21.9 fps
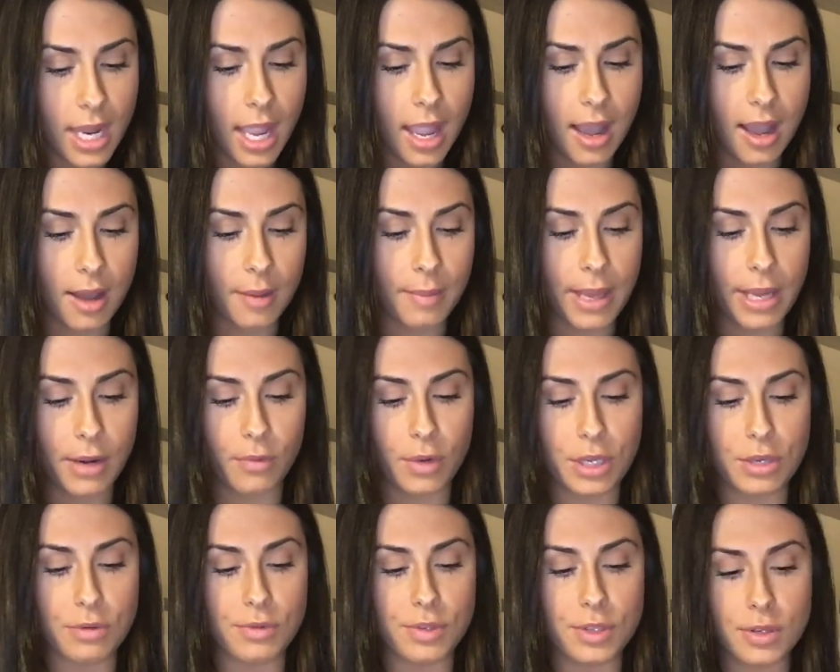And
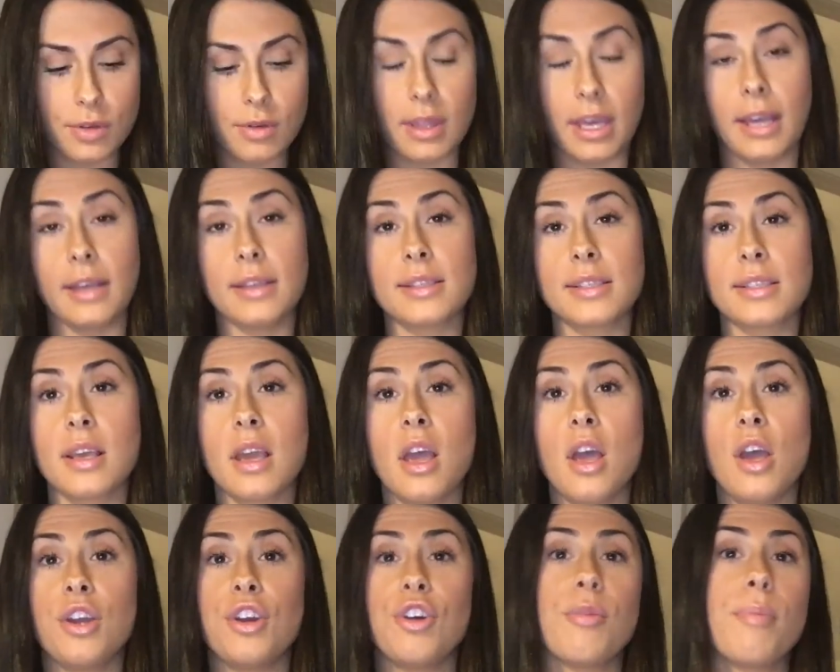when you do this,
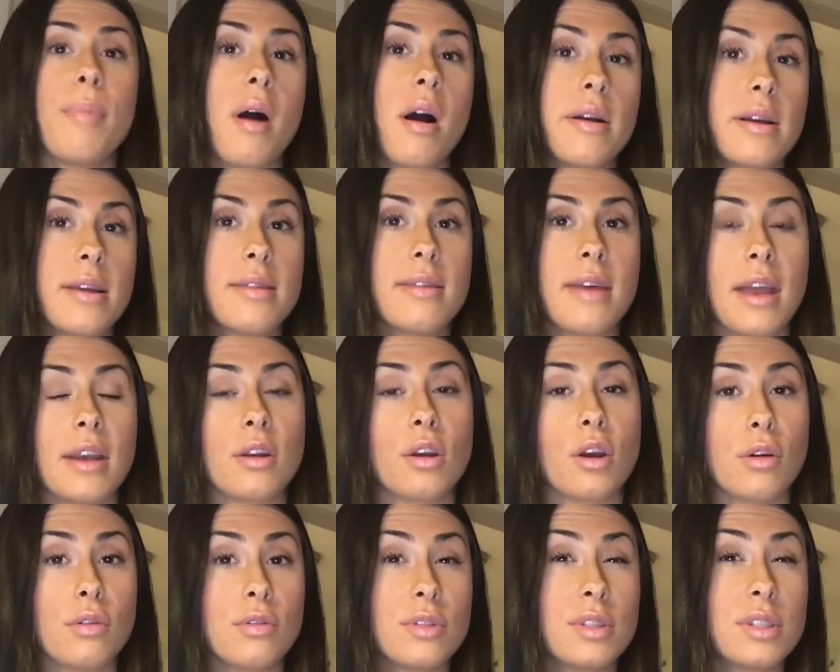your body then
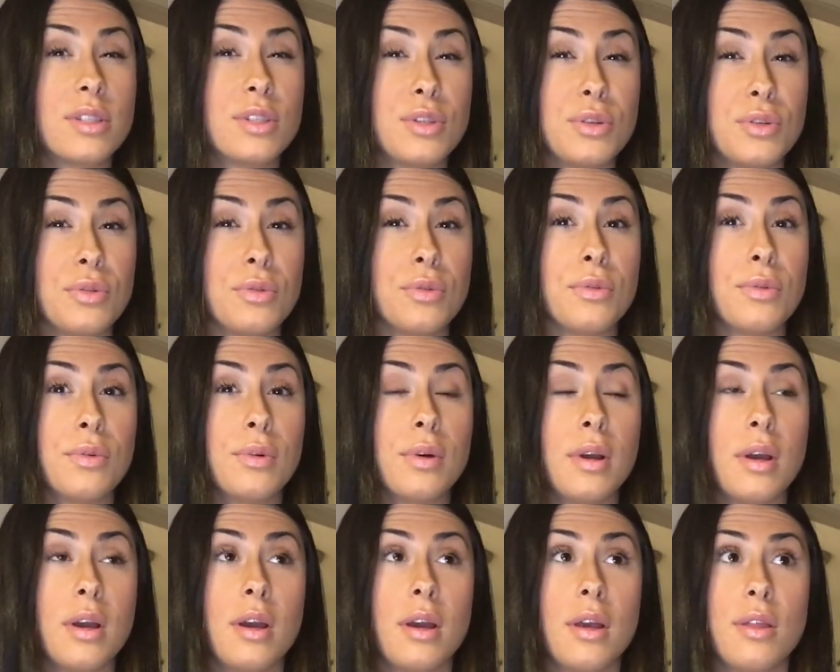goes to
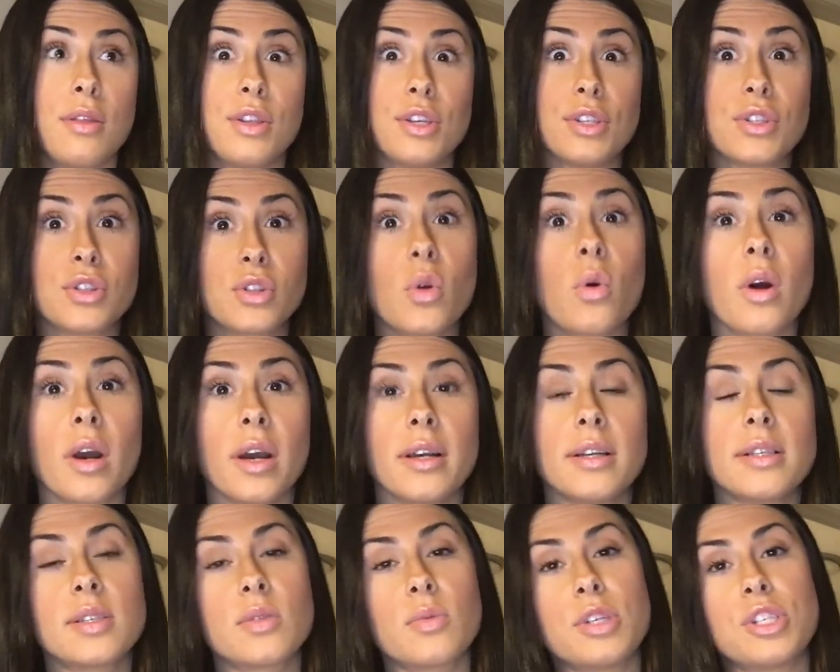the
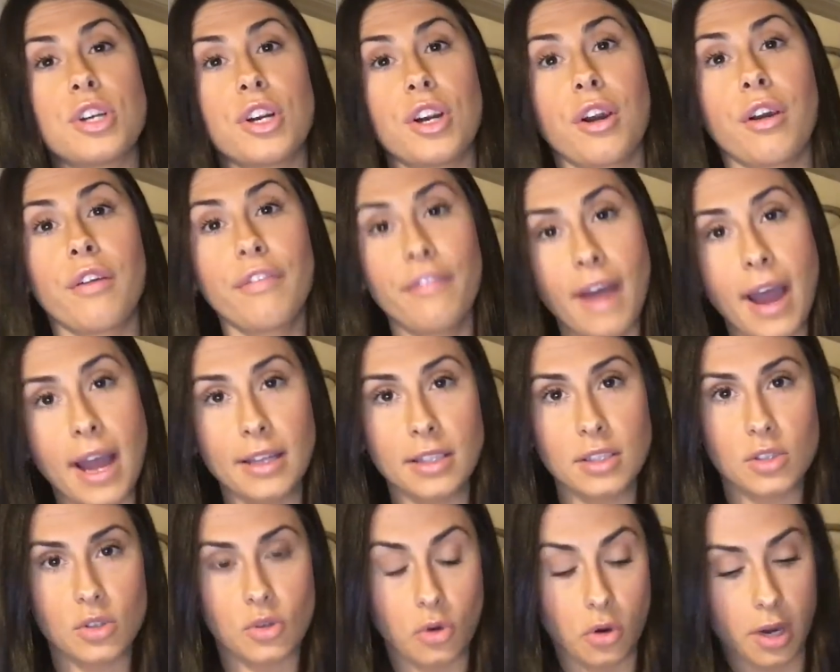source, which are your
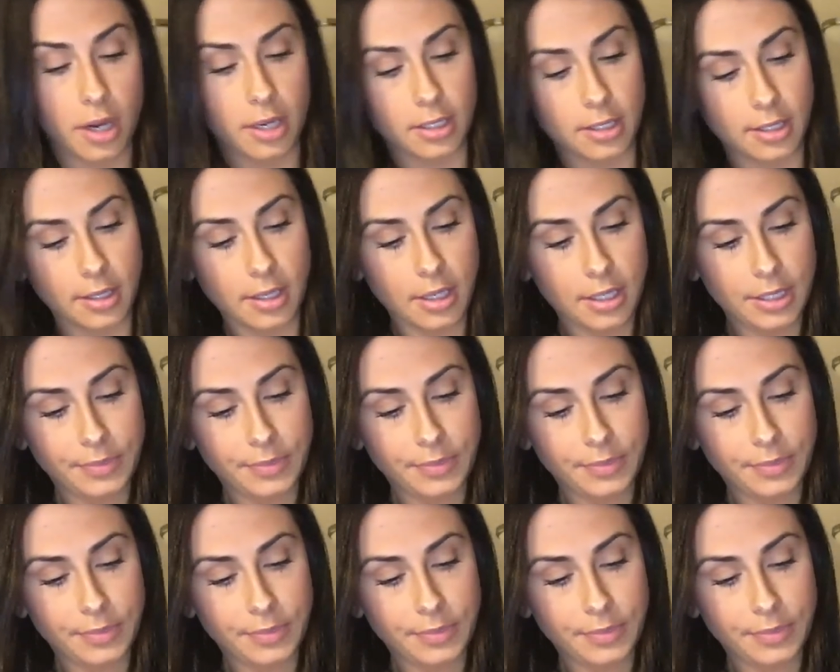fat stores.